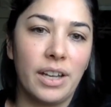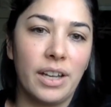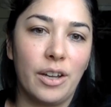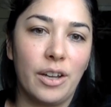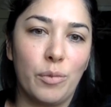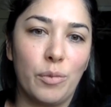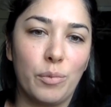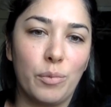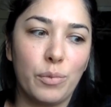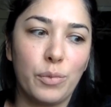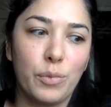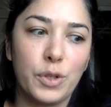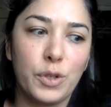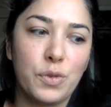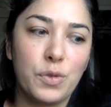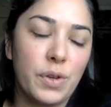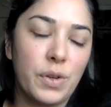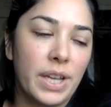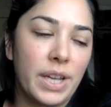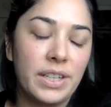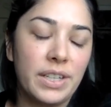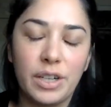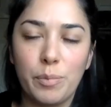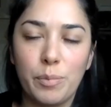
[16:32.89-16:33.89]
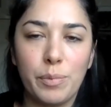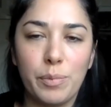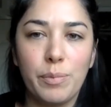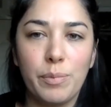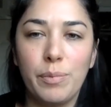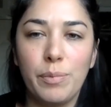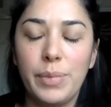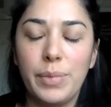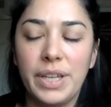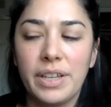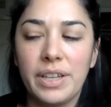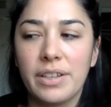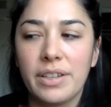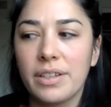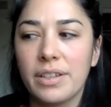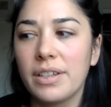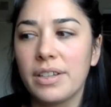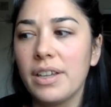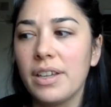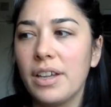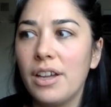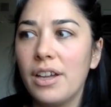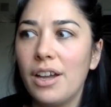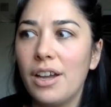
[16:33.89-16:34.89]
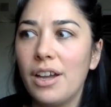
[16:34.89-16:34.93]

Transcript: um, which ended up being